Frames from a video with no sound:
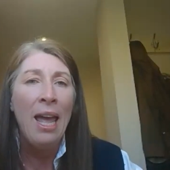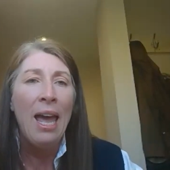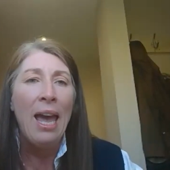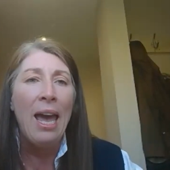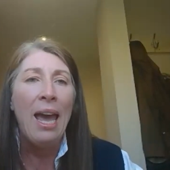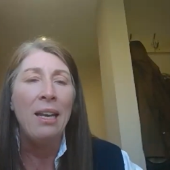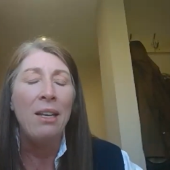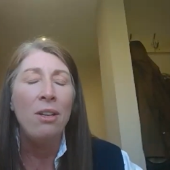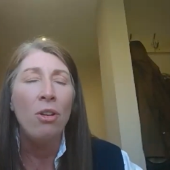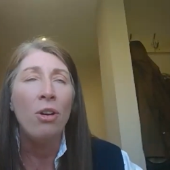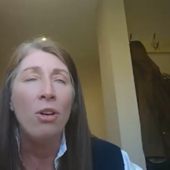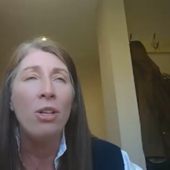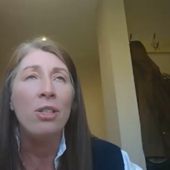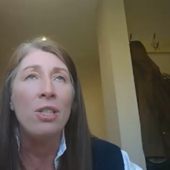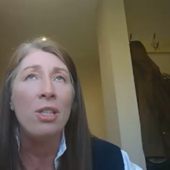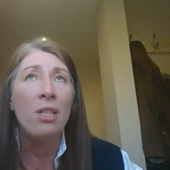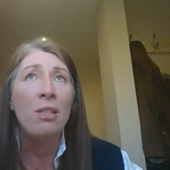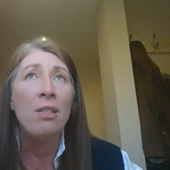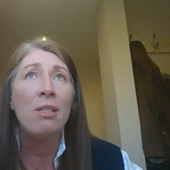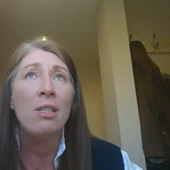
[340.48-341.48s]
and not
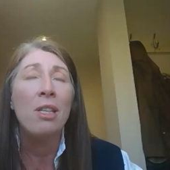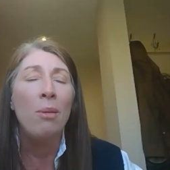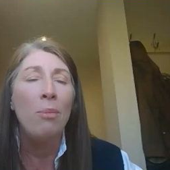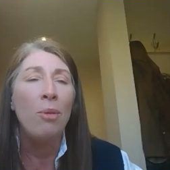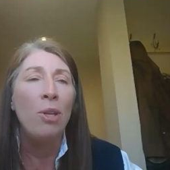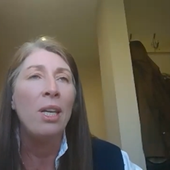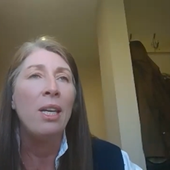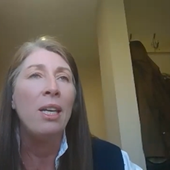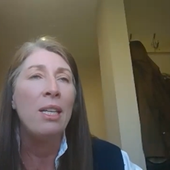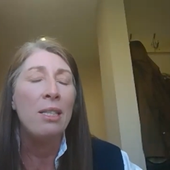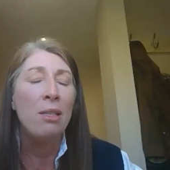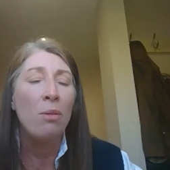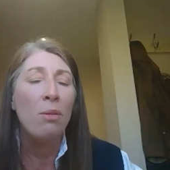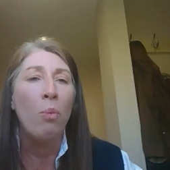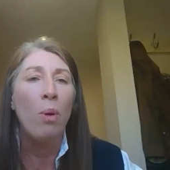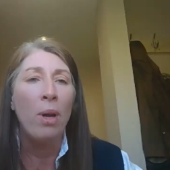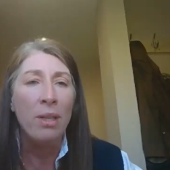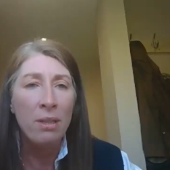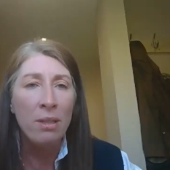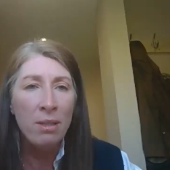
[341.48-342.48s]
just communicate it
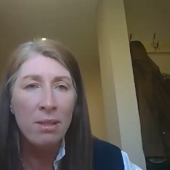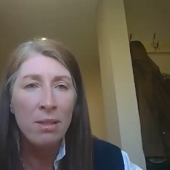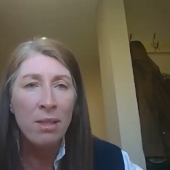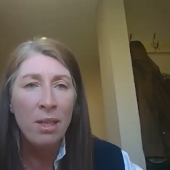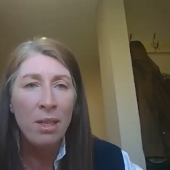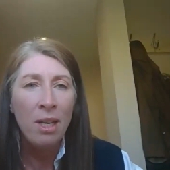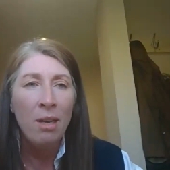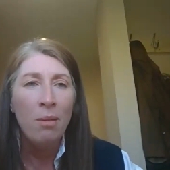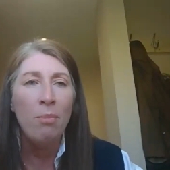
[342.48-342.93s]
once,